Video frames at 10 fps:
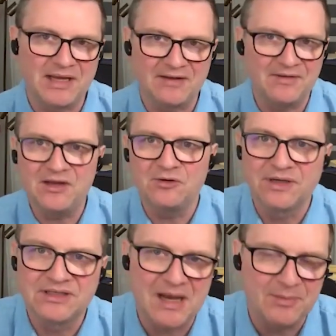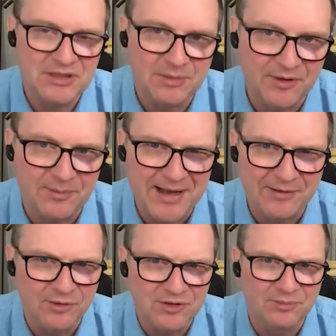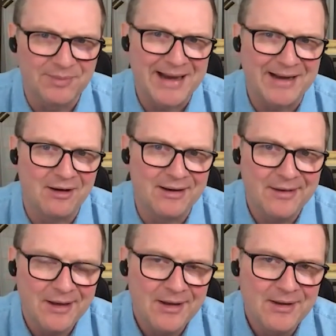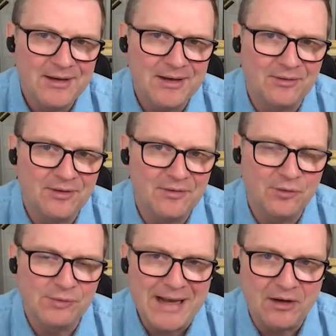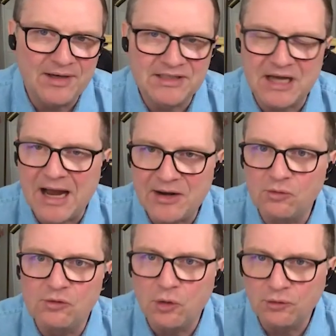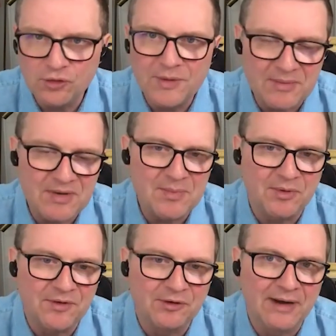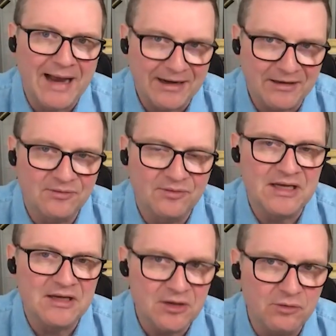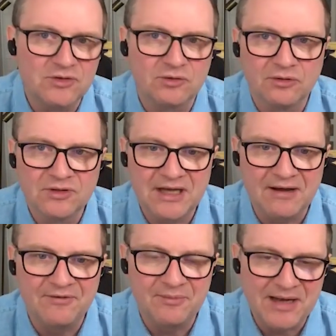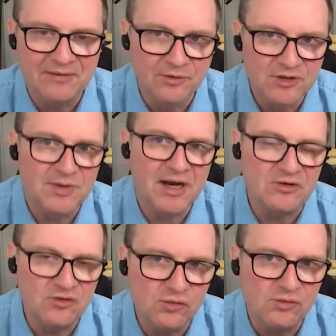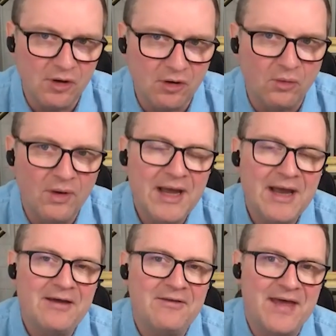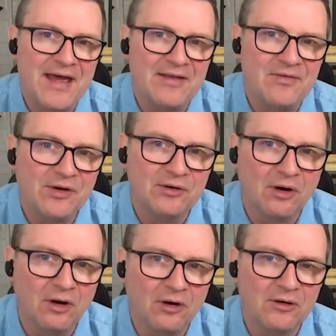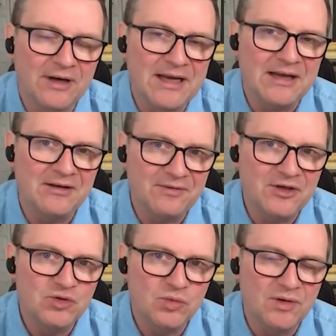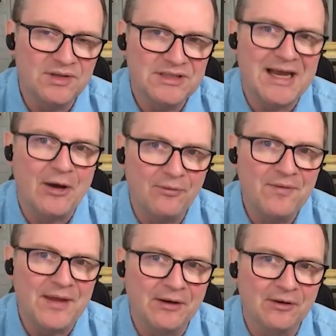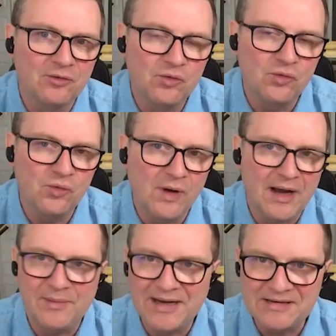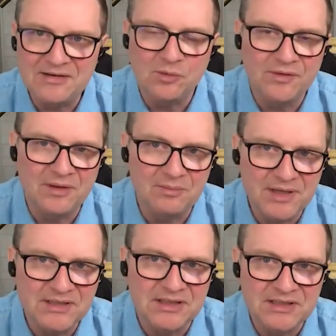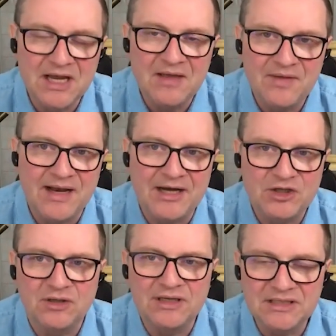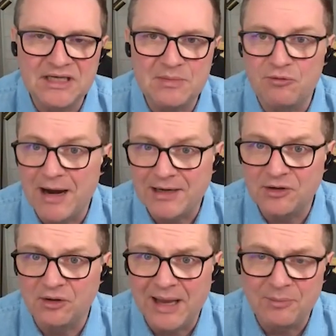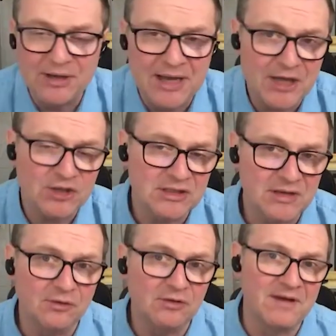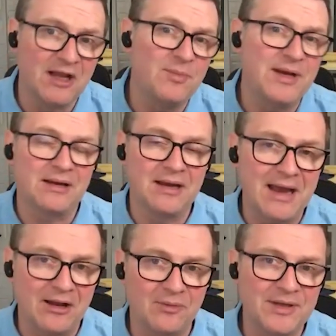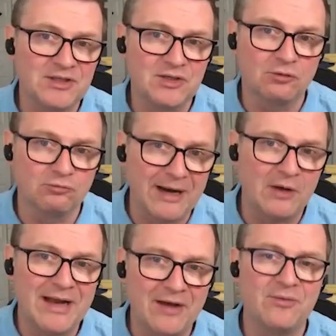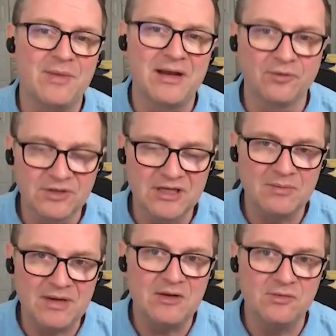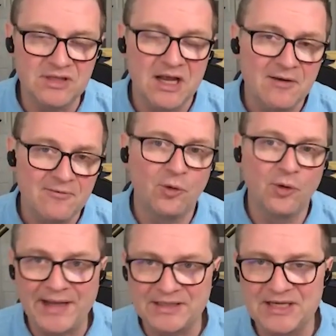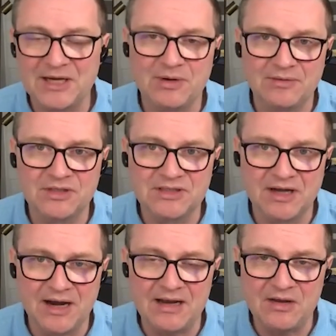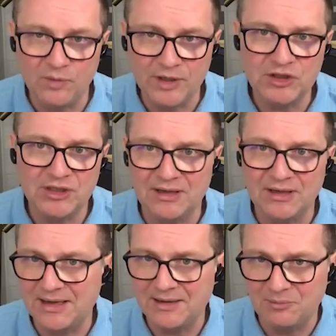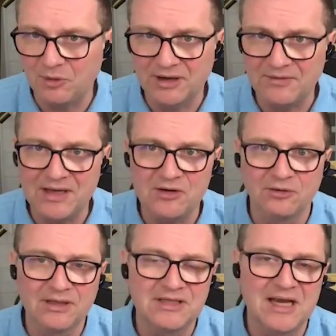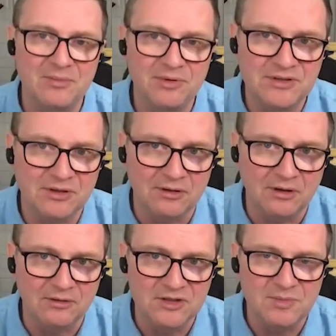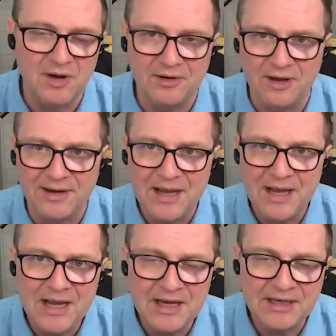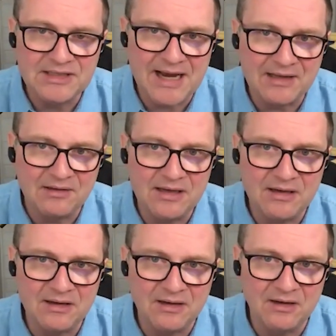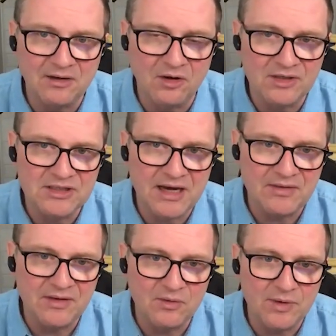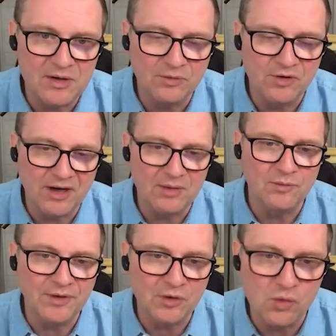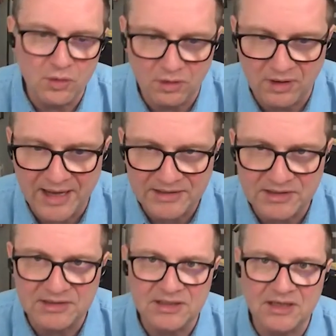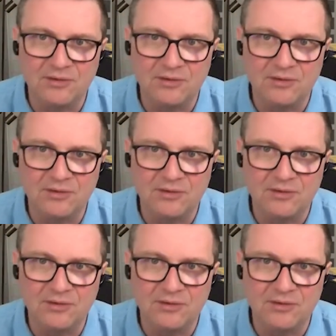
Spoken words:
And I think your examples about the metaverse are bang on. The reality is I don't know too many people that are actively users of the metaverse, but I do know that there are individuals out there who I might deal with in business that actually see practical applications, and they're developing elements around how the metaverse can be used for that segment of society, which, Mark, I think your examples are spot on, exactly alongside what you were talking about with the Google glasses.